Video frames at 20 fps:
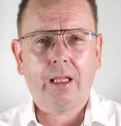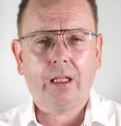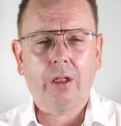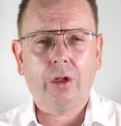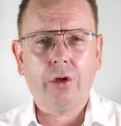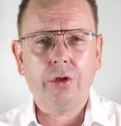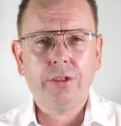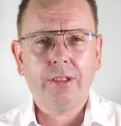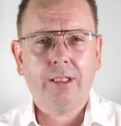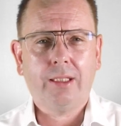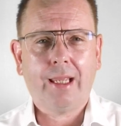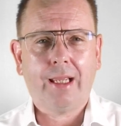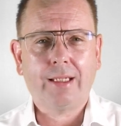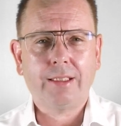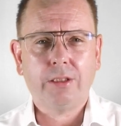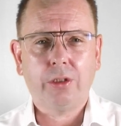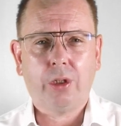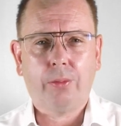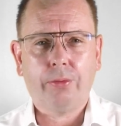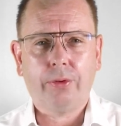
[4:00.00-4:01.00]
it allows the
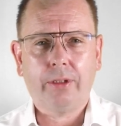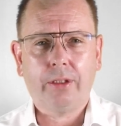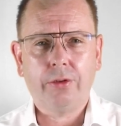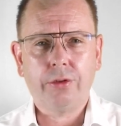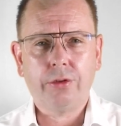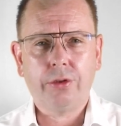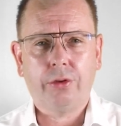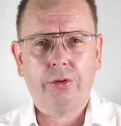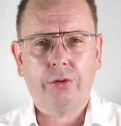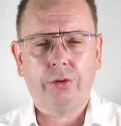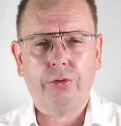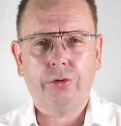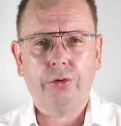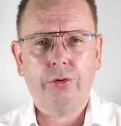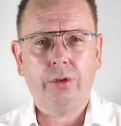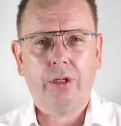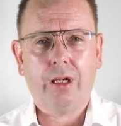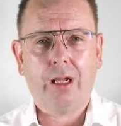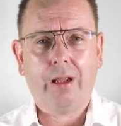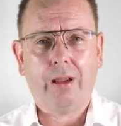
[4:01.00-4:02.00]
taxi operators to
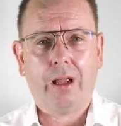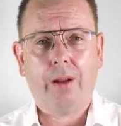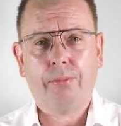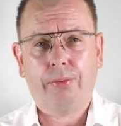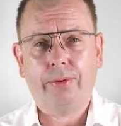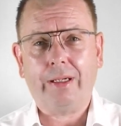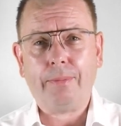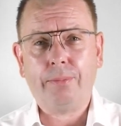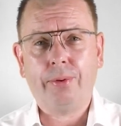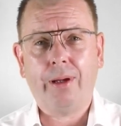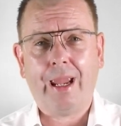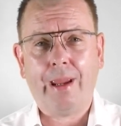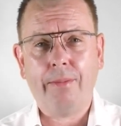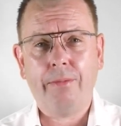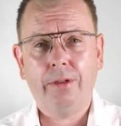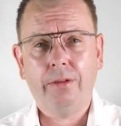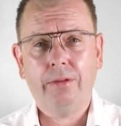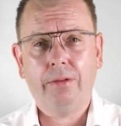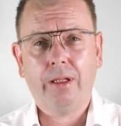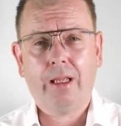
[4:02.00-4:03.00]
do a
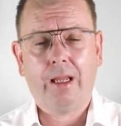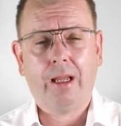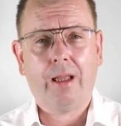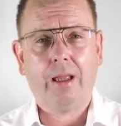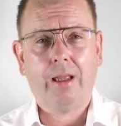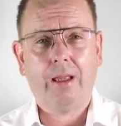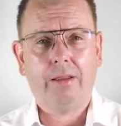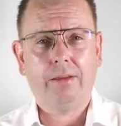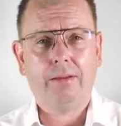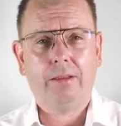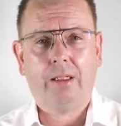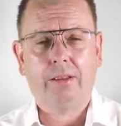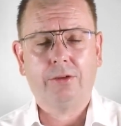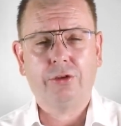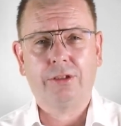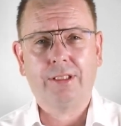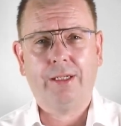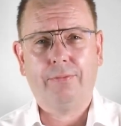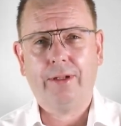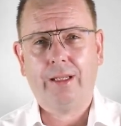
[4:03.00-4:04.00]
prepayment, and I'll
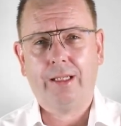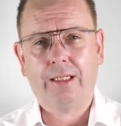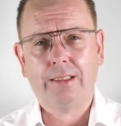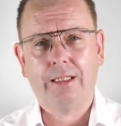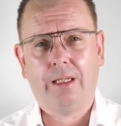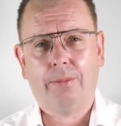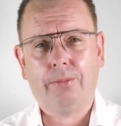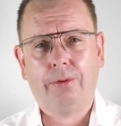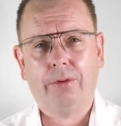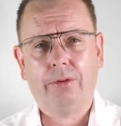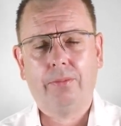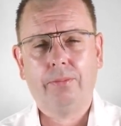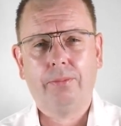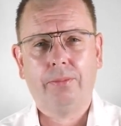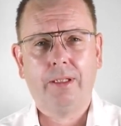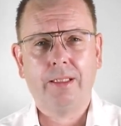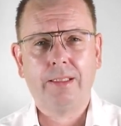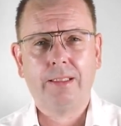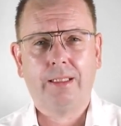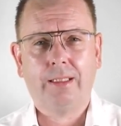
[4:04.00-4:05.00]
just give you an example.
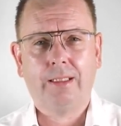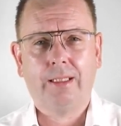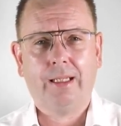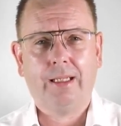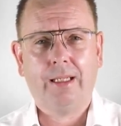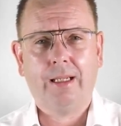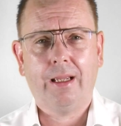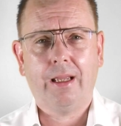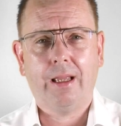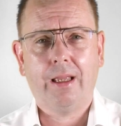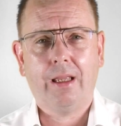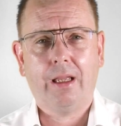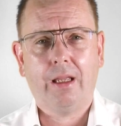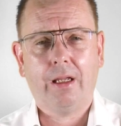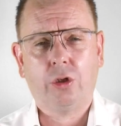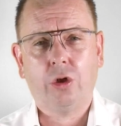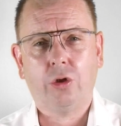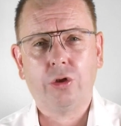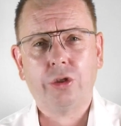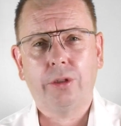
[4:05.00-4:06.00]
Basically,
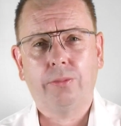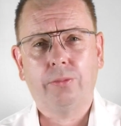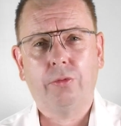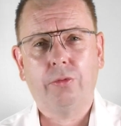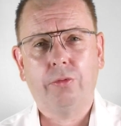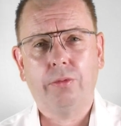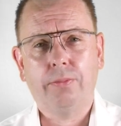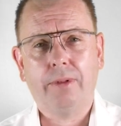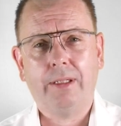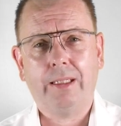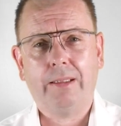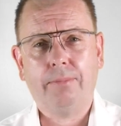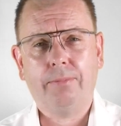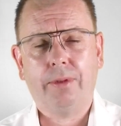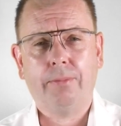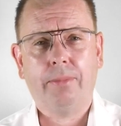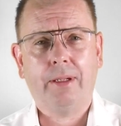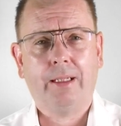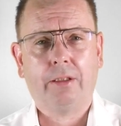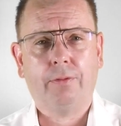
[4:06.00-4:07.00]
a customer would be
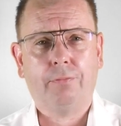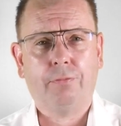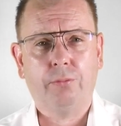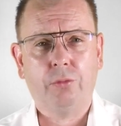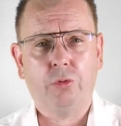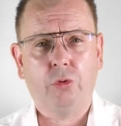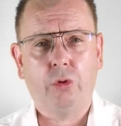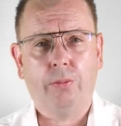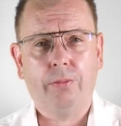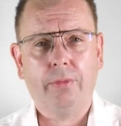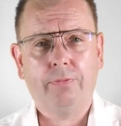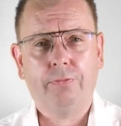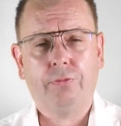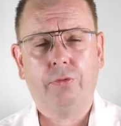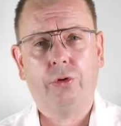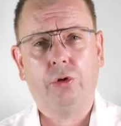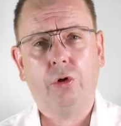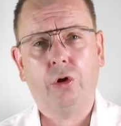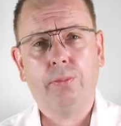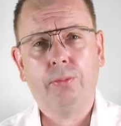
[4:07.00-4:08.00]
being picked up from their home and
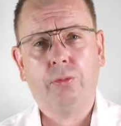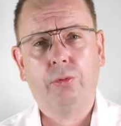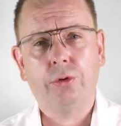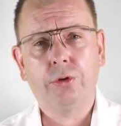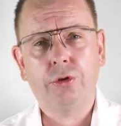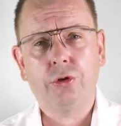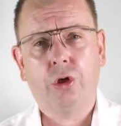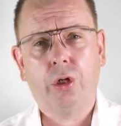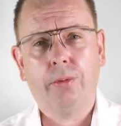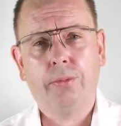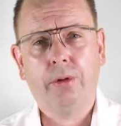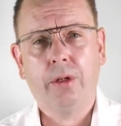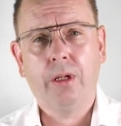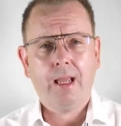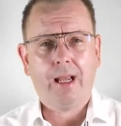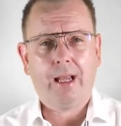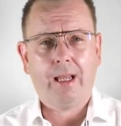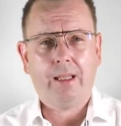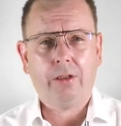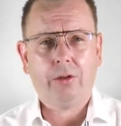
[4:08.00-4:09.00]
for an airport job,
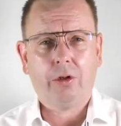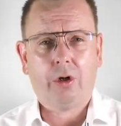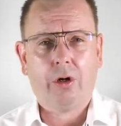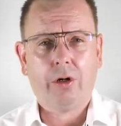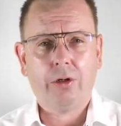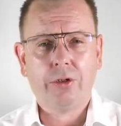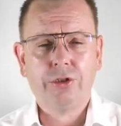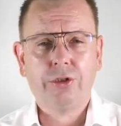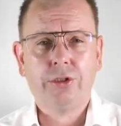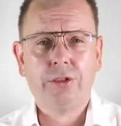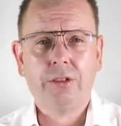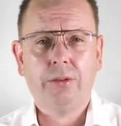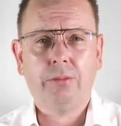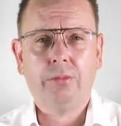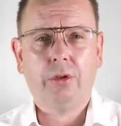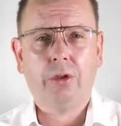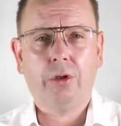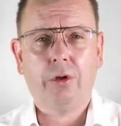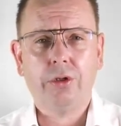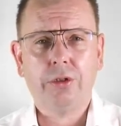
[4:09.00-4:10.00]
and our system
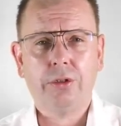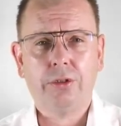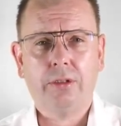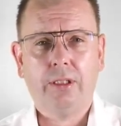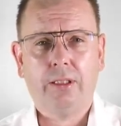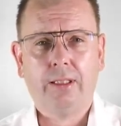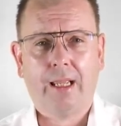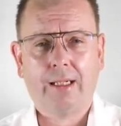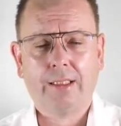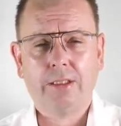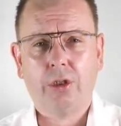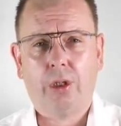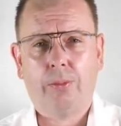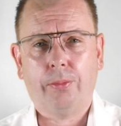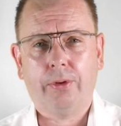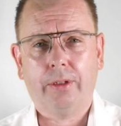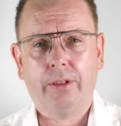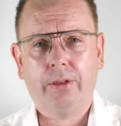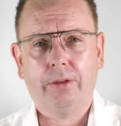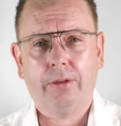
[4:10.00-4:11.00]
allows the taxi
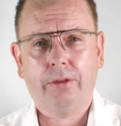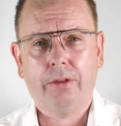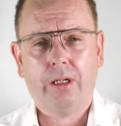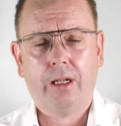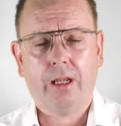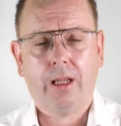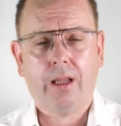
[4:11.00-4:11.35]
operator